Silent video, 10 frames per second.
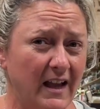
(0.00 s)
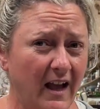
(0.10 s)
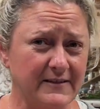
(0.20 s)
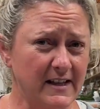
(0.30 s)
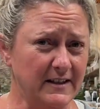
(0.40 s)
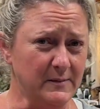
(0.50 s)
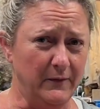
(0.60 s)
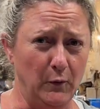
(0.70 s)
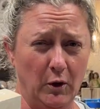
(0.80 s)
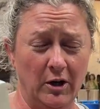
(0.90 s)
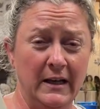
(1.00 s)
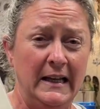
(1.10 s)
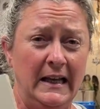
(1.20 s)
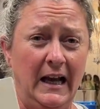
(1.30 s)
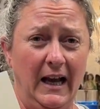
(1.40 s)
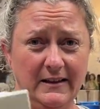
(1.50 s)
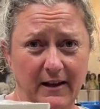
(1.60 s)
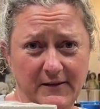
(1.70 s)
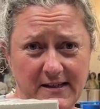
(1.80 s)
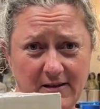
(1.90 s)
I've said this before, I
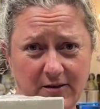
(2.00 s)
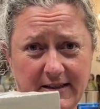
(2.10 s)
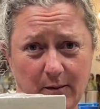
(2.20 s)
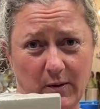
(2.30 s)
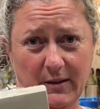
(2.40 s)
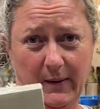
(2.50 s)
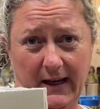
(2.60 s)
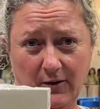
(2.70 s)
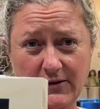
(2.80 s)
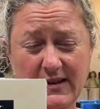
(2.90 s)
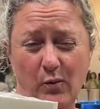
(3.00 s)
love these little dig bug panels.